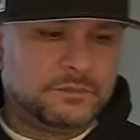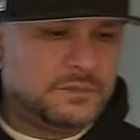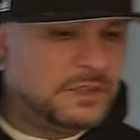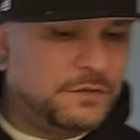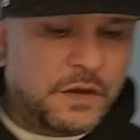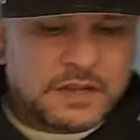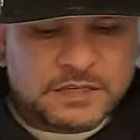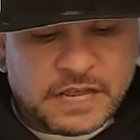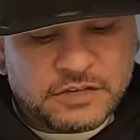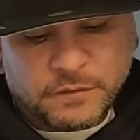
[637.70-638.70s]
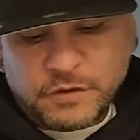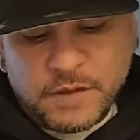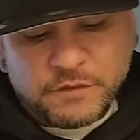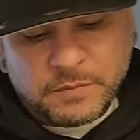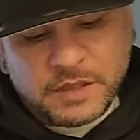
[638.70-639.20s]
It's fucking dangerous. If you
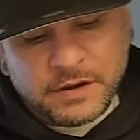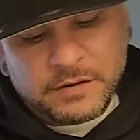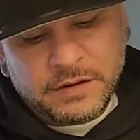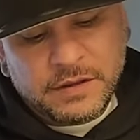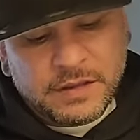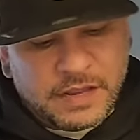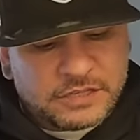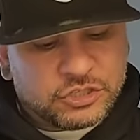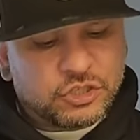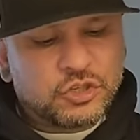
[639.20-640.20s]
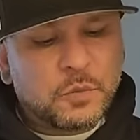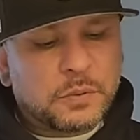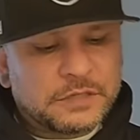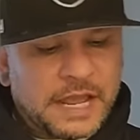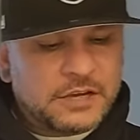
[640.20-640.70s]
ain't from there, it's
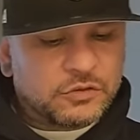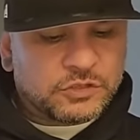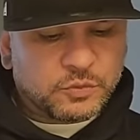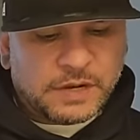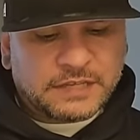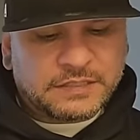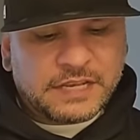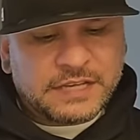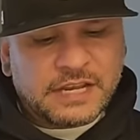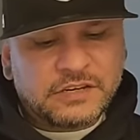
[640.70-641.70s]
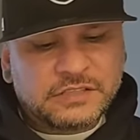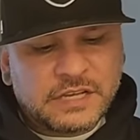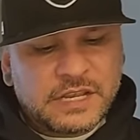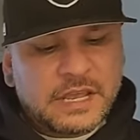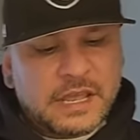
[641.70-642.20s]
super dangerous. When I say dangerous,
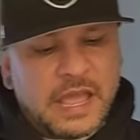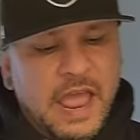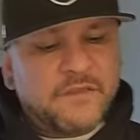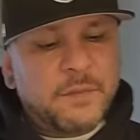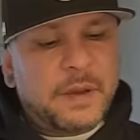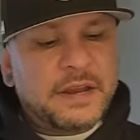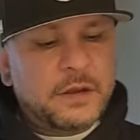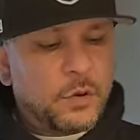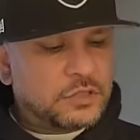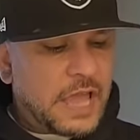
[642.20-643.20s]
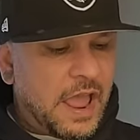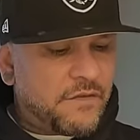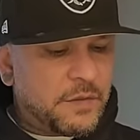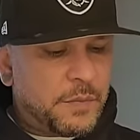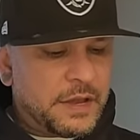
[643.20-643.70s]
everybody knows
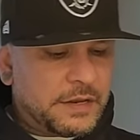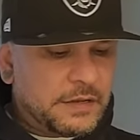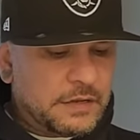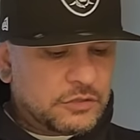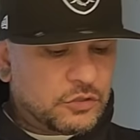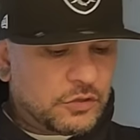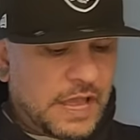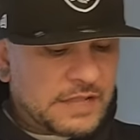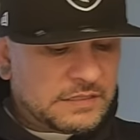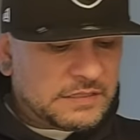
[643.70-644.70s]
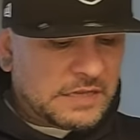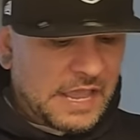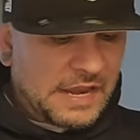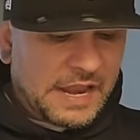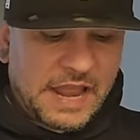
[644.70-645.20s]
everybody. So that's,
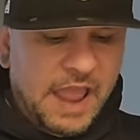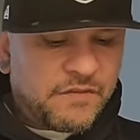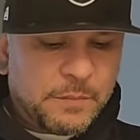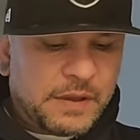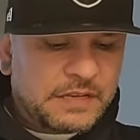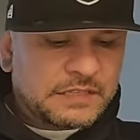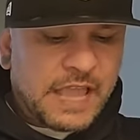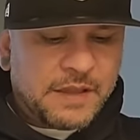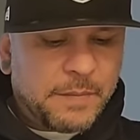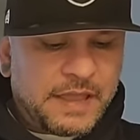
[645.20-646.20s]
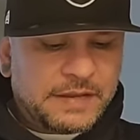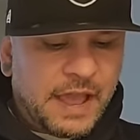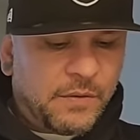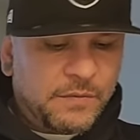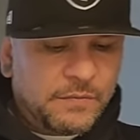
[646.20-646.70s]
and everybody's gang banged
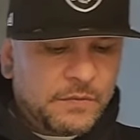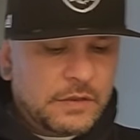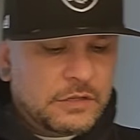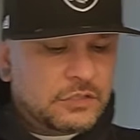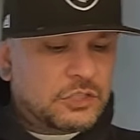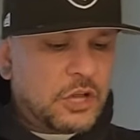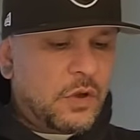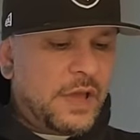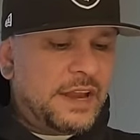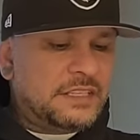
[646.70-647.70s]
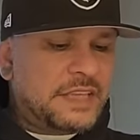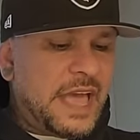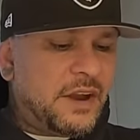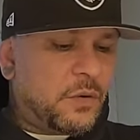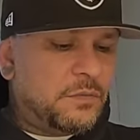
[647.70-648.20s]
out. So, and it's
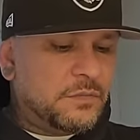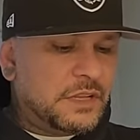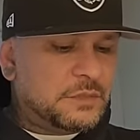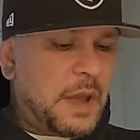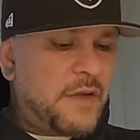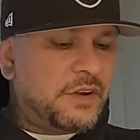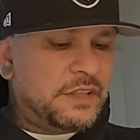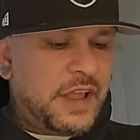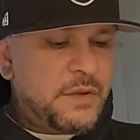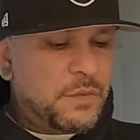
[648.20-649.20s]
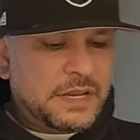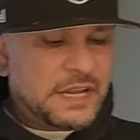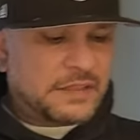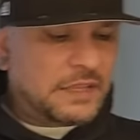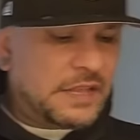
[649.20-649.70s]
ghetto. It's poverty. There ain't really
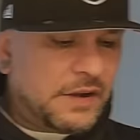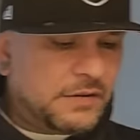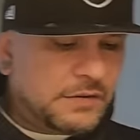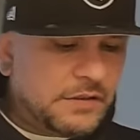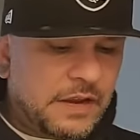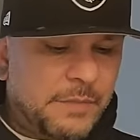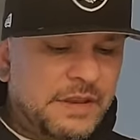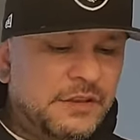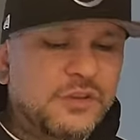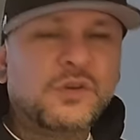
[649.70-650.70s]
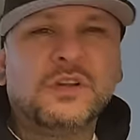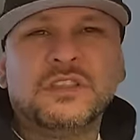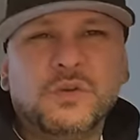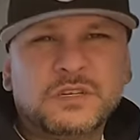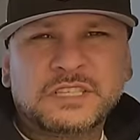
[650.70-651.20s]
nothing there. You know what I mean? You can go to
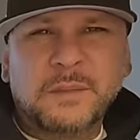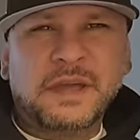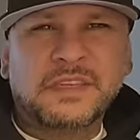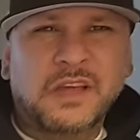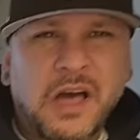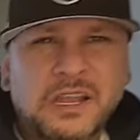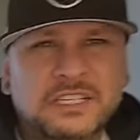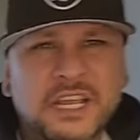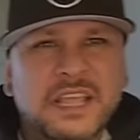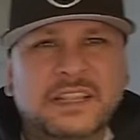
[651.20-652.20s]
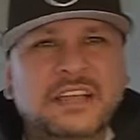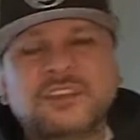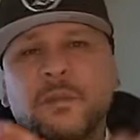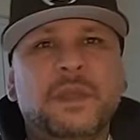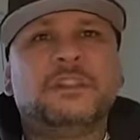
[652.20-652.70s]
the north side by the college. That's
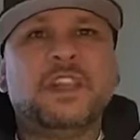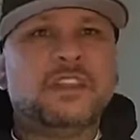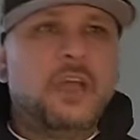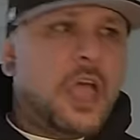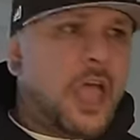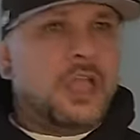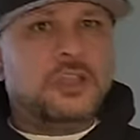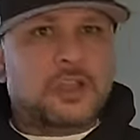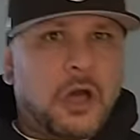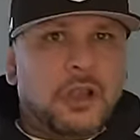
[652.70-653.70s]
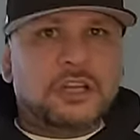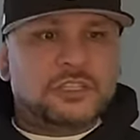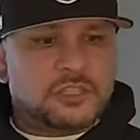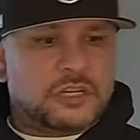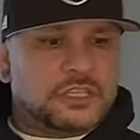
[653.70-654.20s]
our big thing. Hey, the
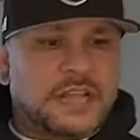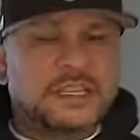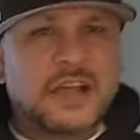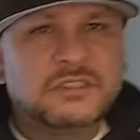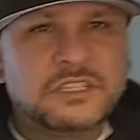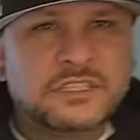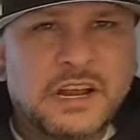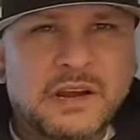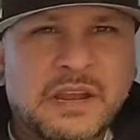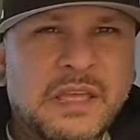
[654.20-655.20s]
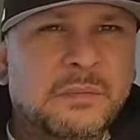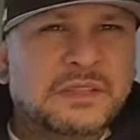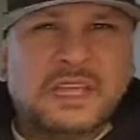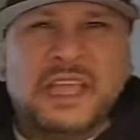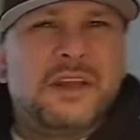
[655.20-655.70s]
college, there's nice houses there.
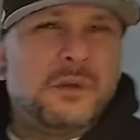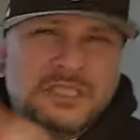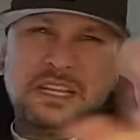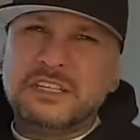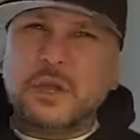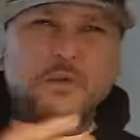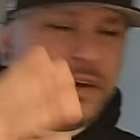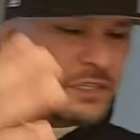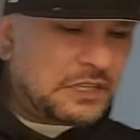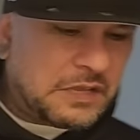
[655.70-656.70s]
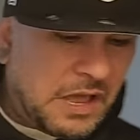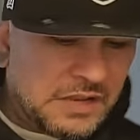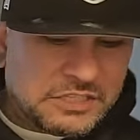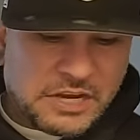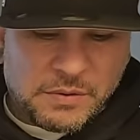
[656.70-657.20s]
But the ghetto has leaked over into the
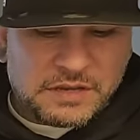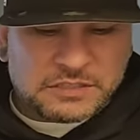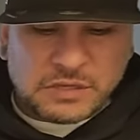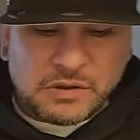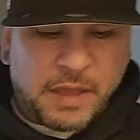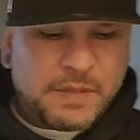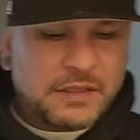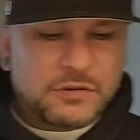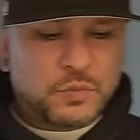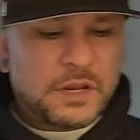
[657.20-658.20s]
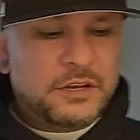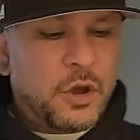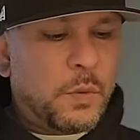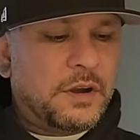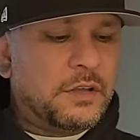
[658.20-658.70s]
college area. So, I mean, there's really
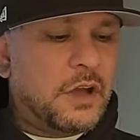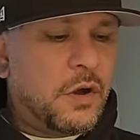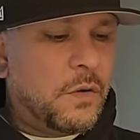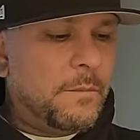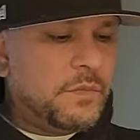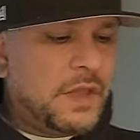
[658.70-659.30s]
nowhere to go.